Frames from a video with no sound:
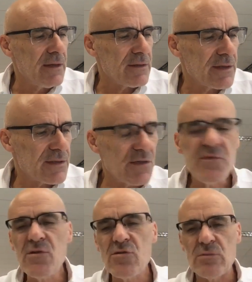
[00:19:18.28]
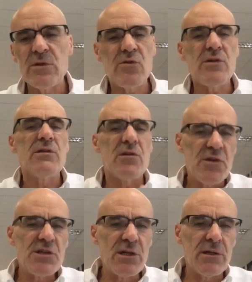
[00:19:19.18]
this confusion between the
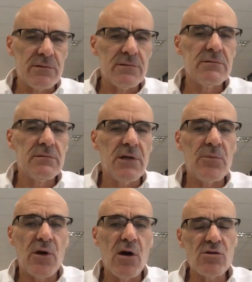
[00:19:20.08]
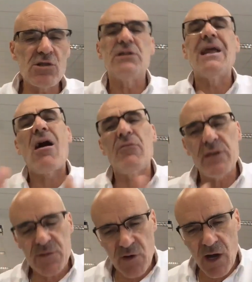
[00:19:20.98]
original approach,
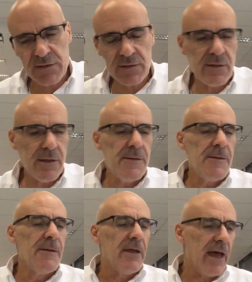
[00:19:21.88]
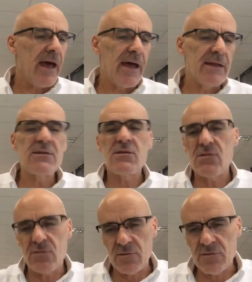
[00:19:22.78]
nowadays forgotten, and
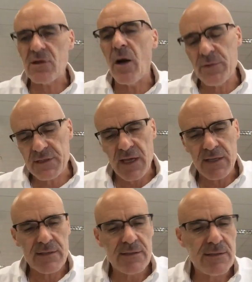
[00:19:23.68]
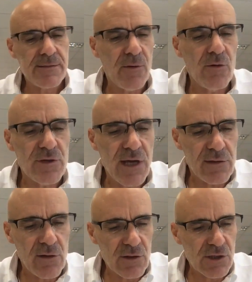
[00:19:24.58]
the common sense or the
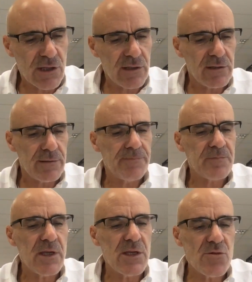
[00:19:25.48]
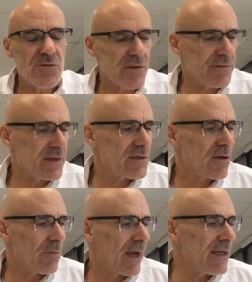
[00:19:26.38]
ideological use of this
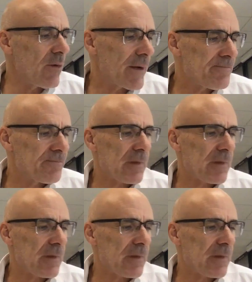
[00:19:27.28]
term. Anyway,